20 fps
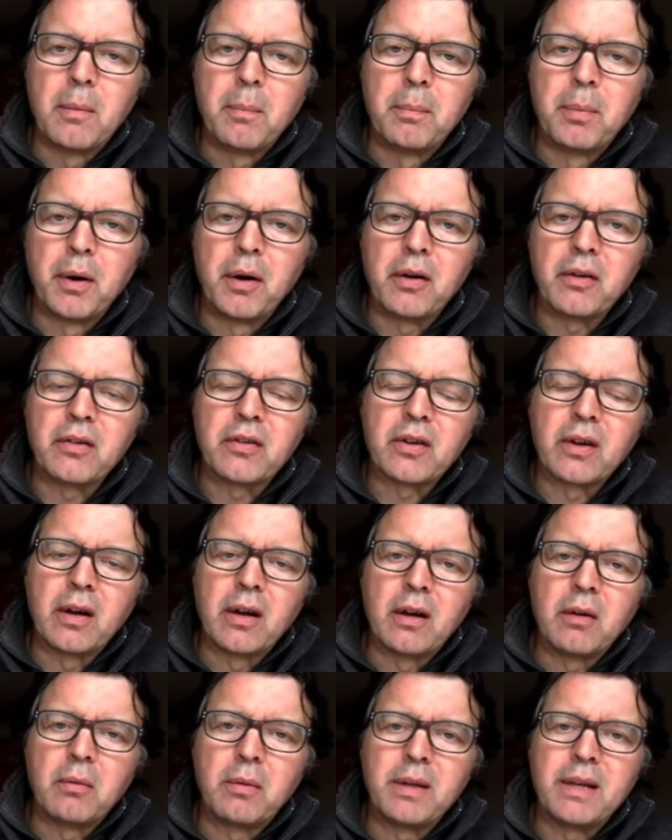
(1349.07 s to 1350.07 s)
but
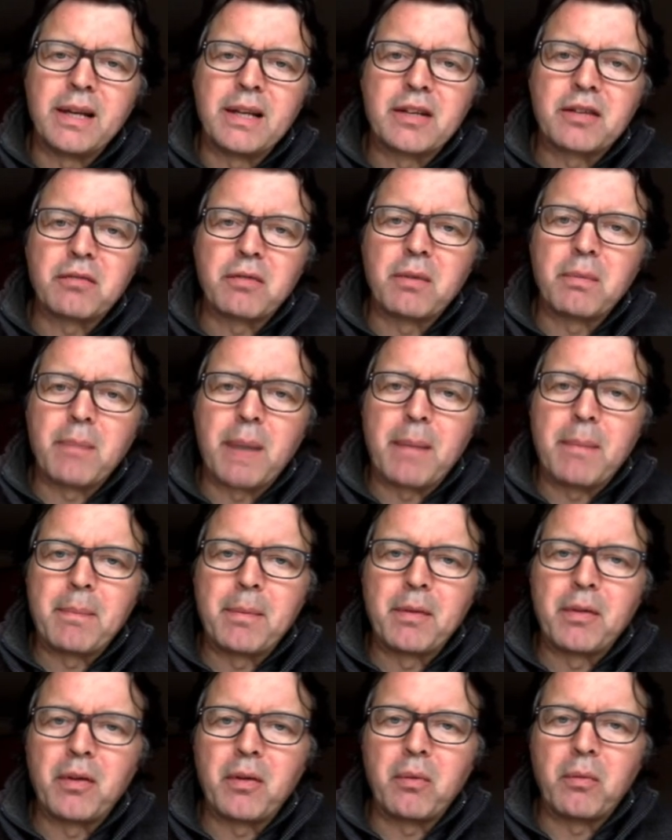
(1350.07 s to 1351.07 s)
we need to
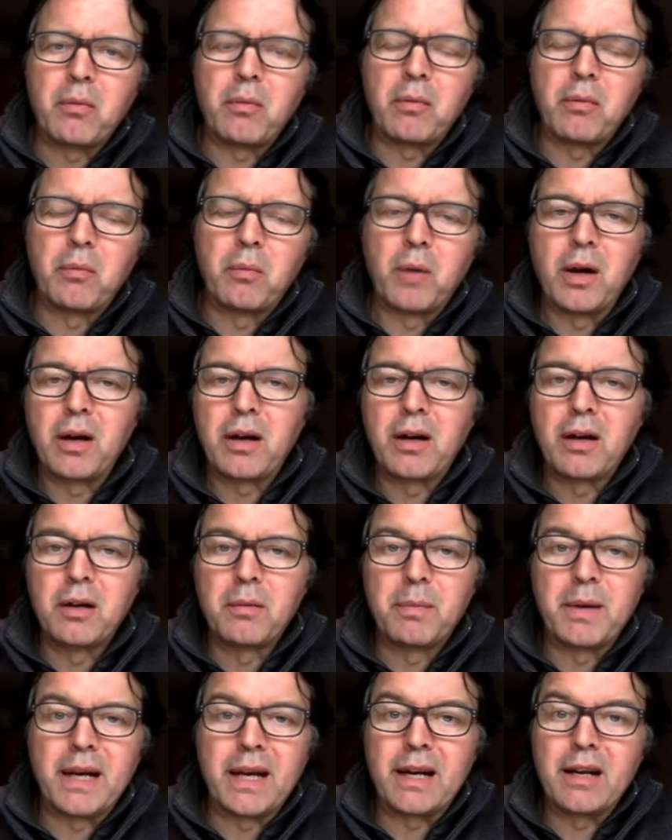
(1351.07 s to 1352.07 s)
remember that we're going to
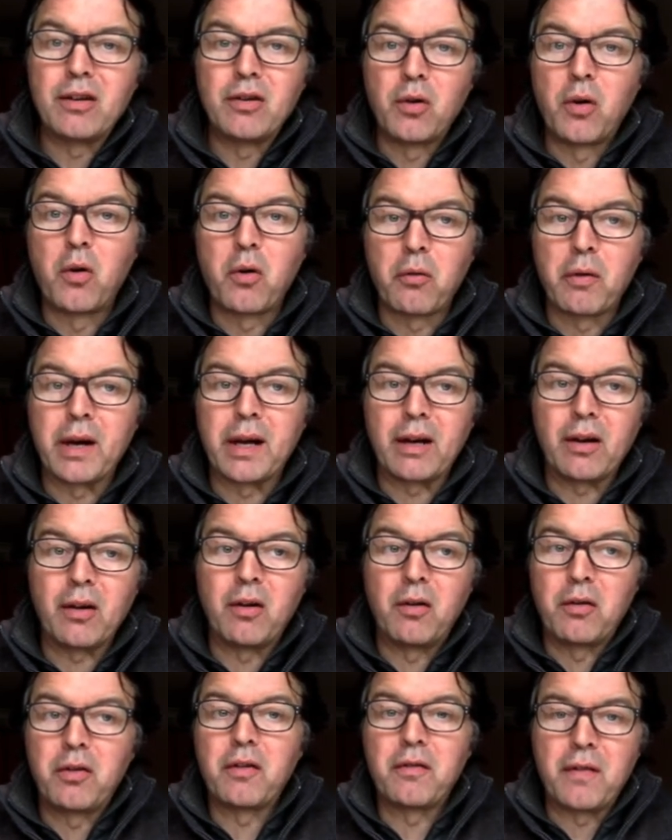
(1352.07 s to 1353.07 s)
be ignoring
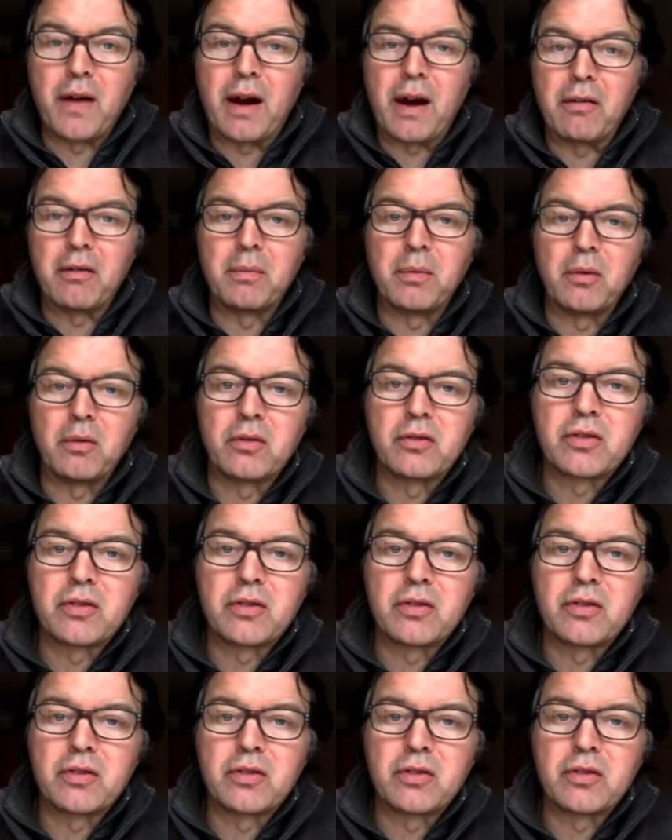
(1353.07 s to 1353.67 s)
other variables,